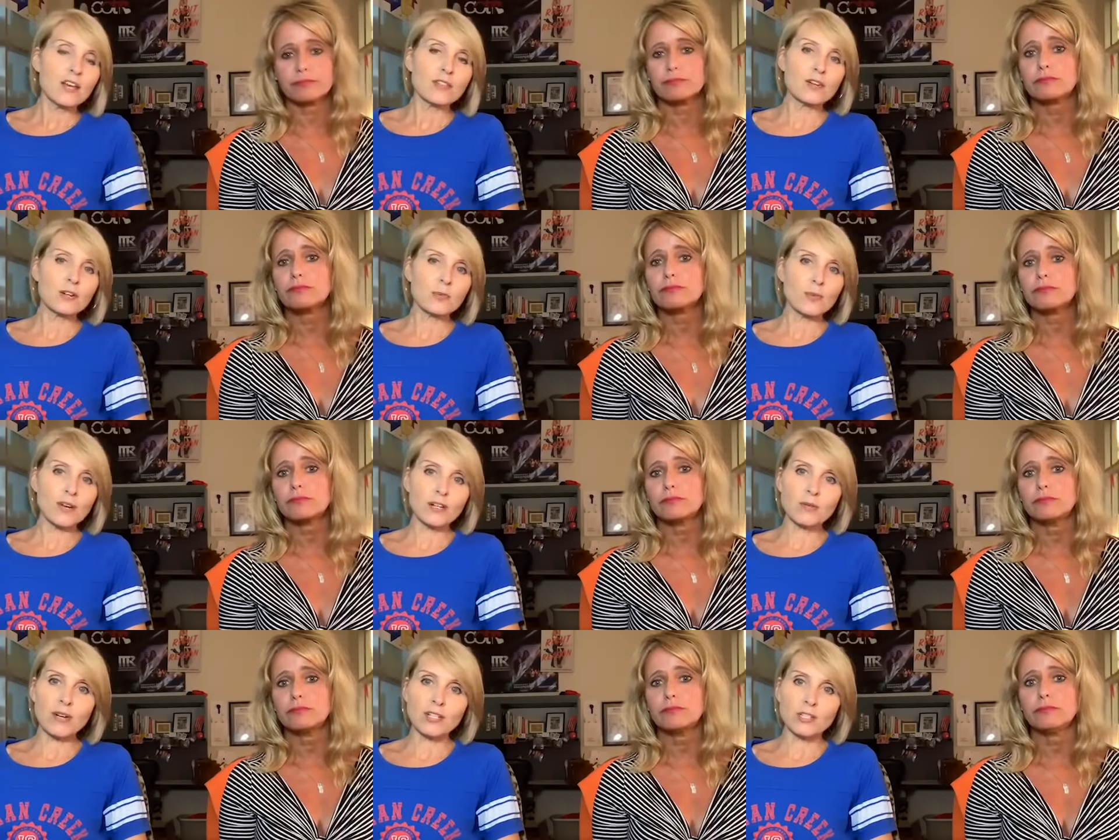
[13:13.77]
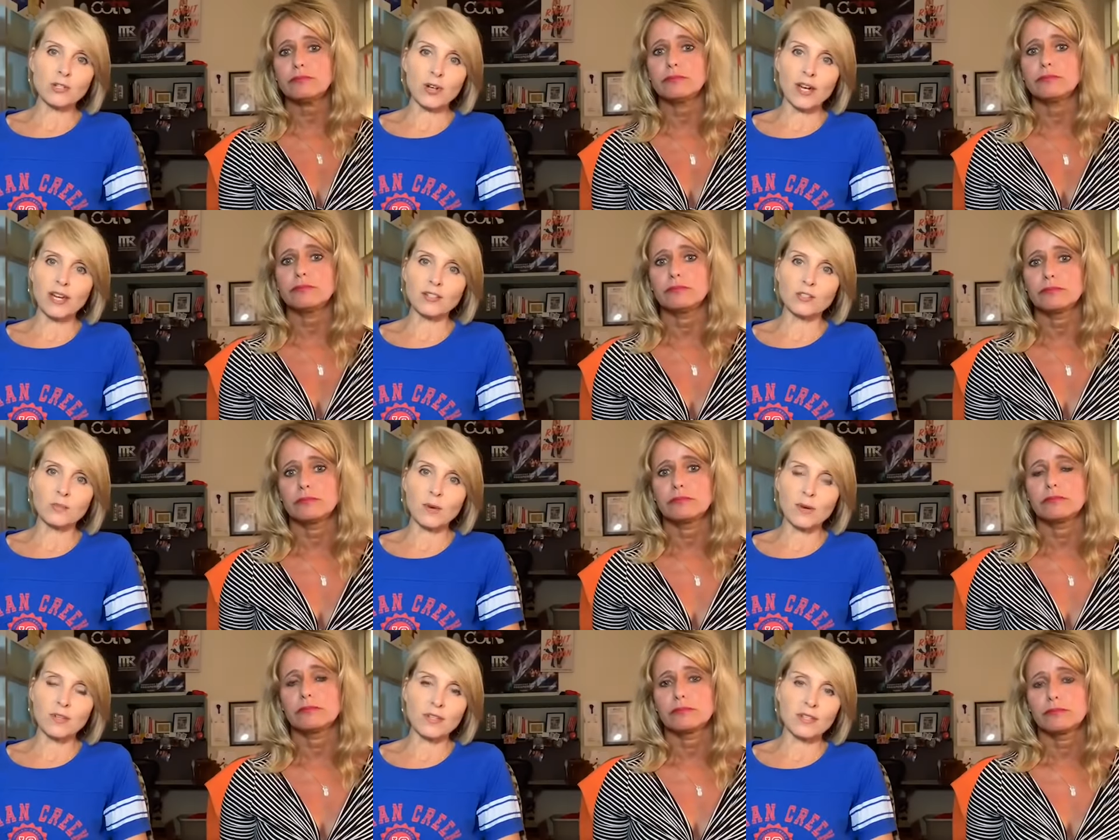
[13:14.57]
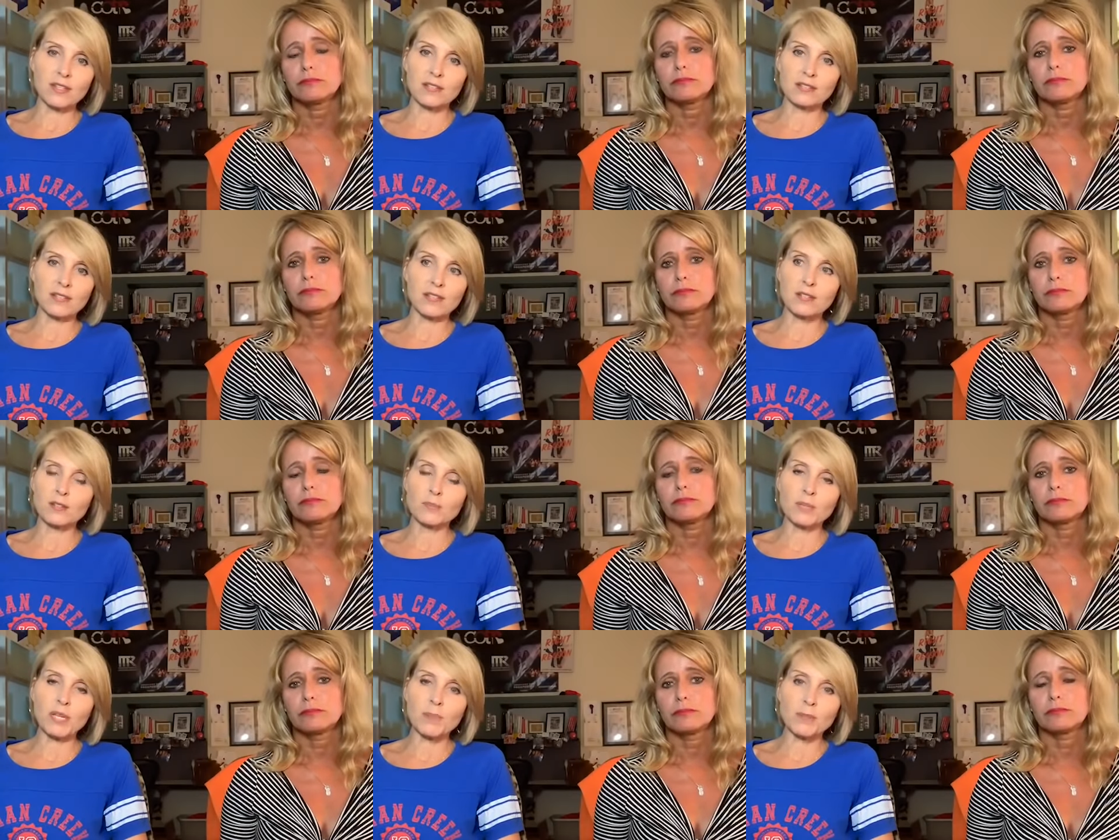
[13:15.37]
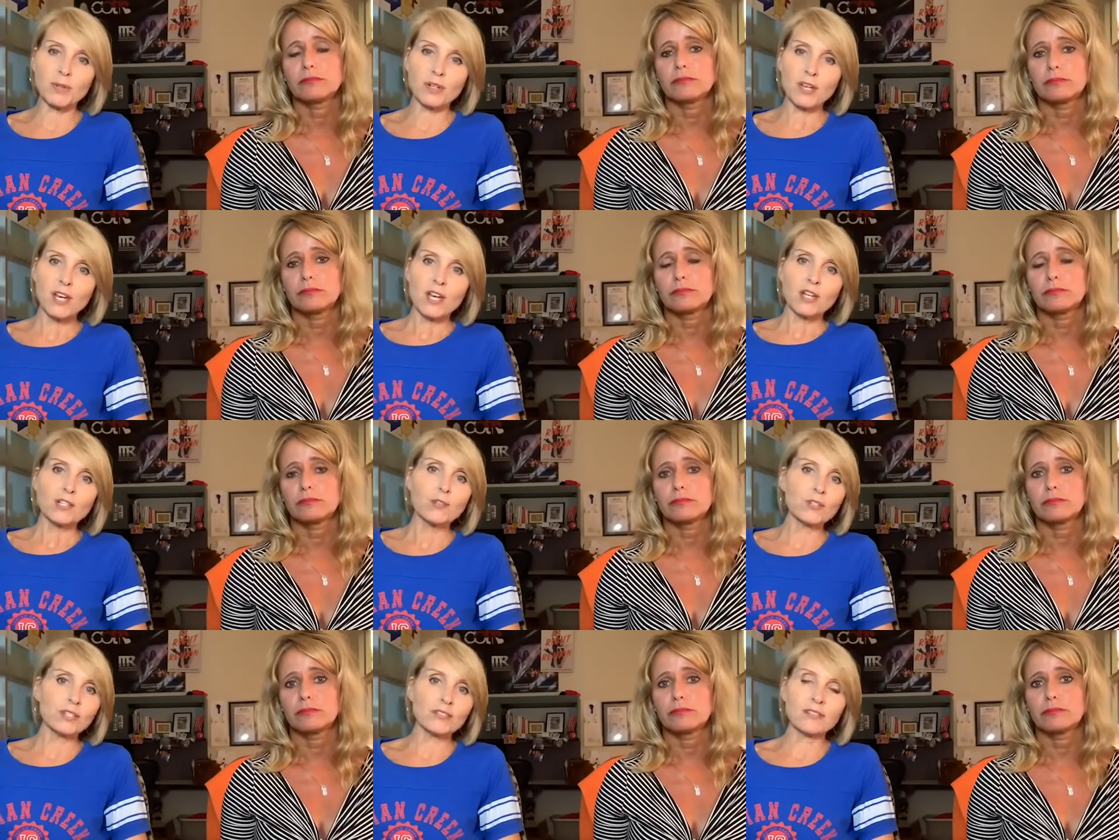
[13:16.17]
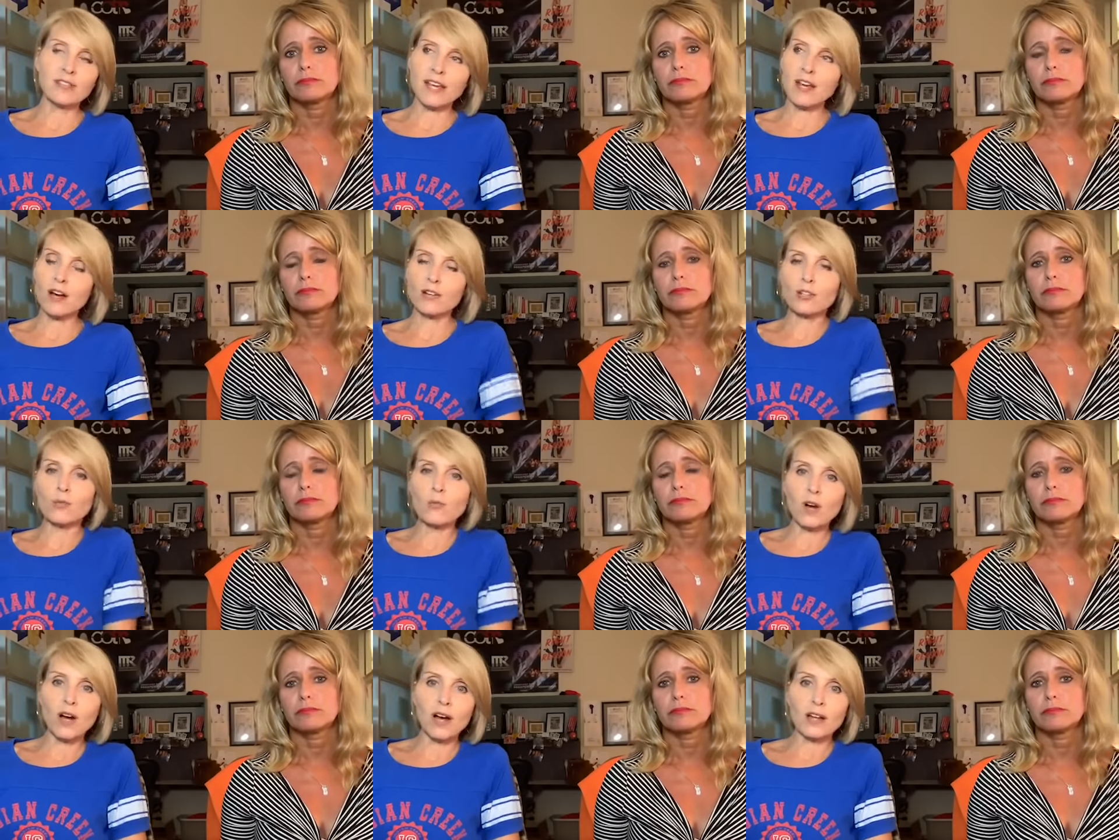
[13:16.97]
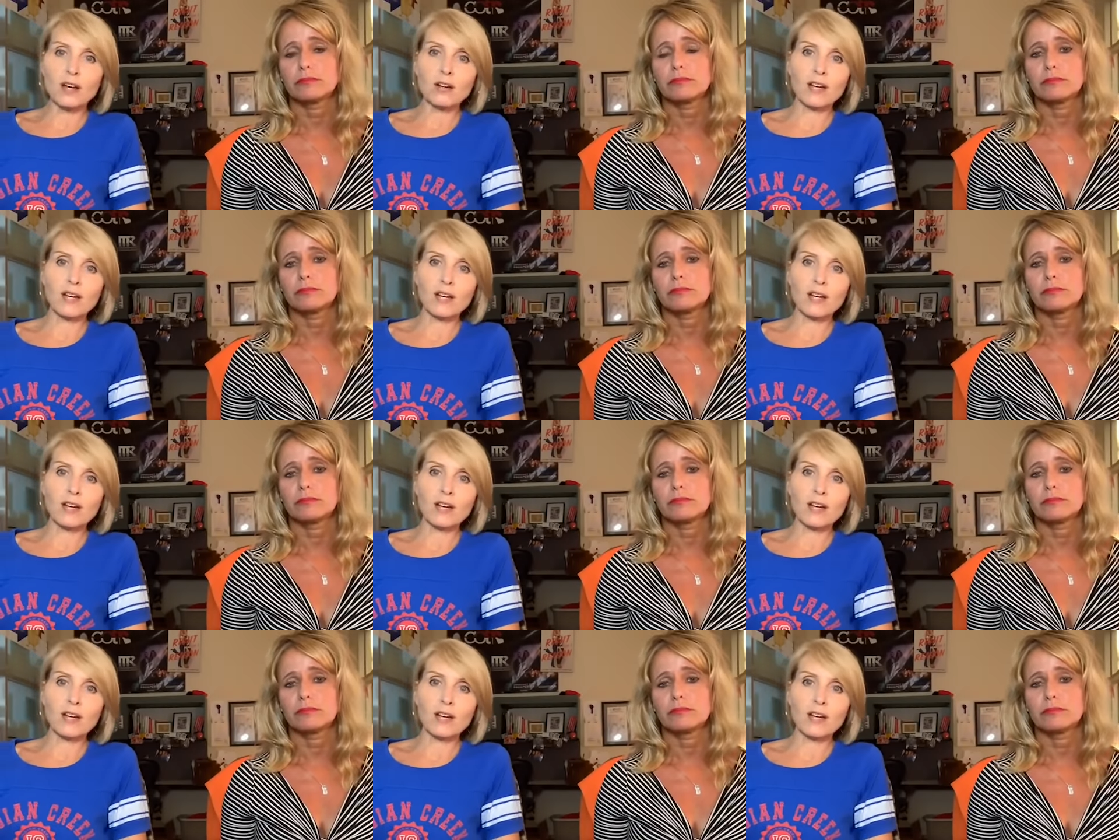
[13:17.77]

Speaker 1: There are runaway trains. Both of these people, you can say all you want.